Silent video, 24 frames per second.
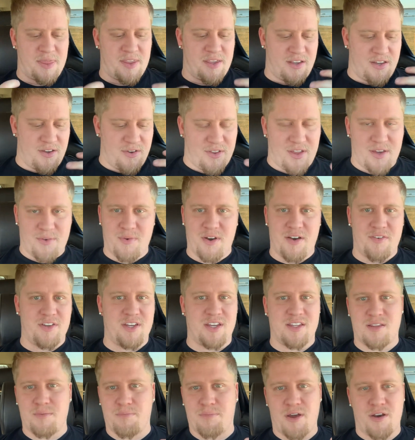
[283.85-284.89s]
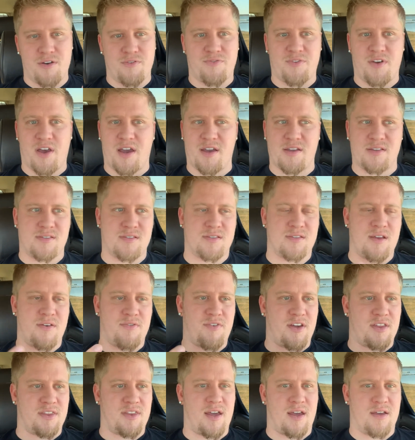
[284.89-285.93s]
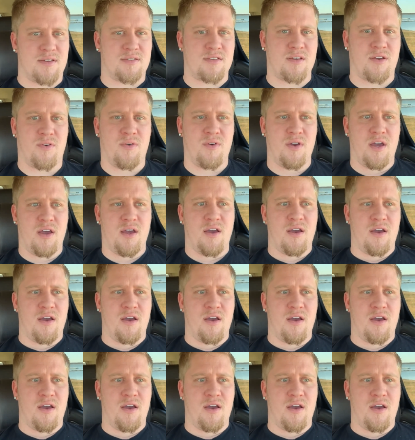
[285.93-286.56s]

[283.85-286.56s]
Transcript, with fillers: you know like whenever you get the butterflies and stuff like that so